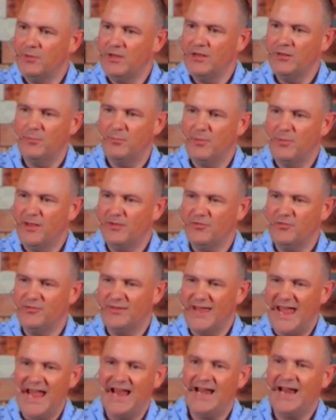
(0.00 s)
be, the best
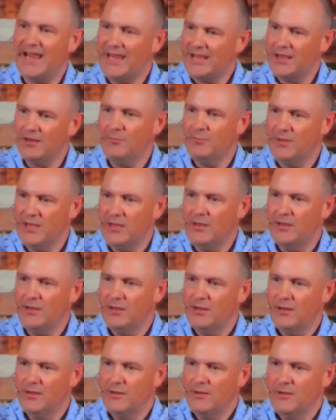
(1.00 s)
dad I can be.
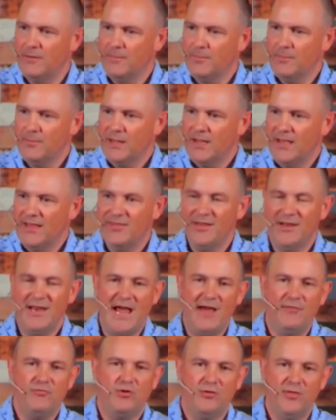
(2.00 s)
And then
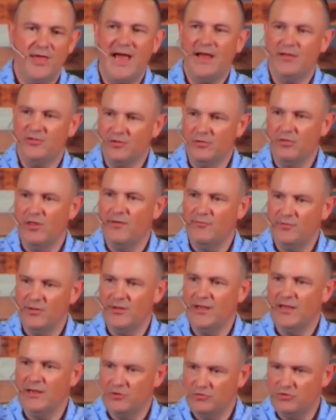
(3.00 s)
after that, to love and
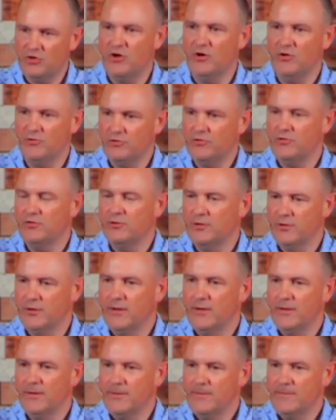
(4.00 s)
lead a church.
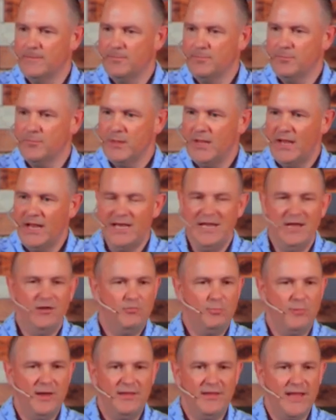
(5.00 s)
And
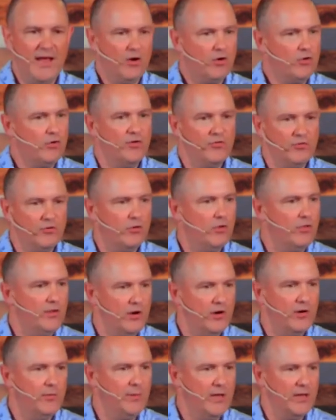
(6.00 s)
He's made that crystal
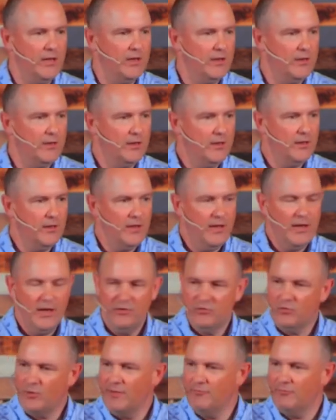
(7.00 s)
clear to me.
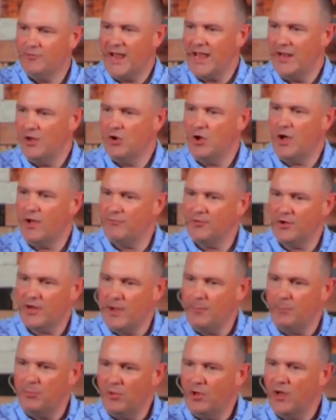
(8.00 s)
So I've gotten off a
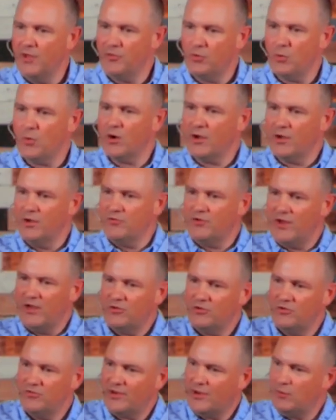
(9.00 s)
couple other
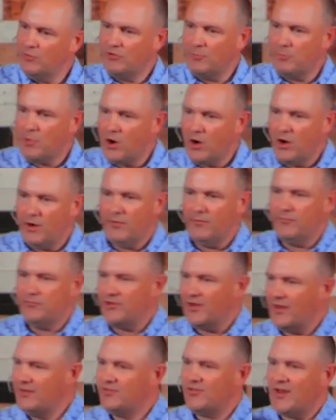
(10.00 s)
organizations I was a part of.
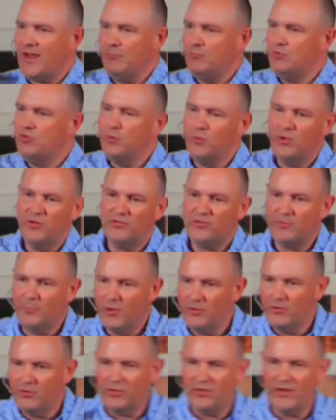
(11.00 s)
I stopped doing some
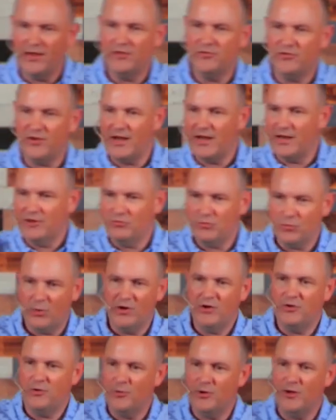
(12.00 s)
other things that I
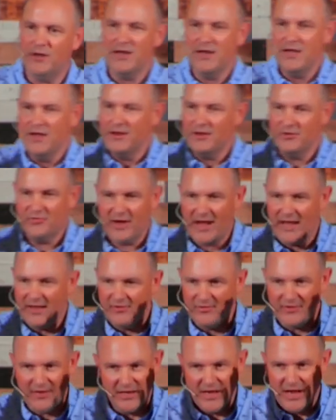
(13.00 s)
enjoyed doing because God
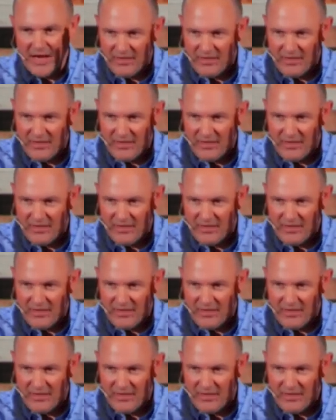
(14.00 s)
said,